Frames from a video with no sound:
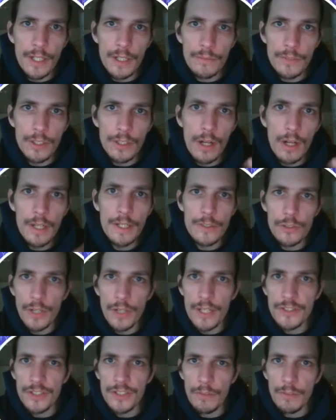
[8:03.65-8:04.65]
and if they're not
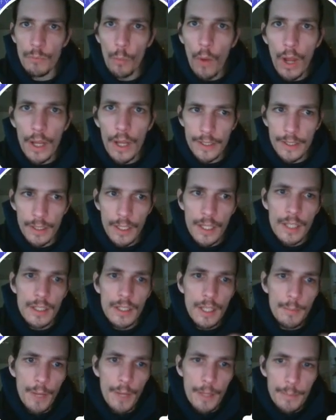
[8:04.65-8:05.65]
interested in one,
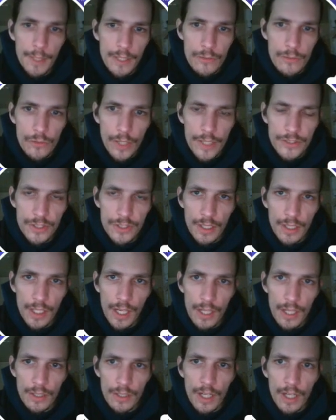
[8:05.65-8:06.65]
they might be interested in
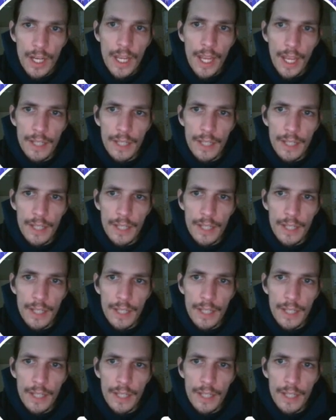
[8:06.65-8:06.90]
the other.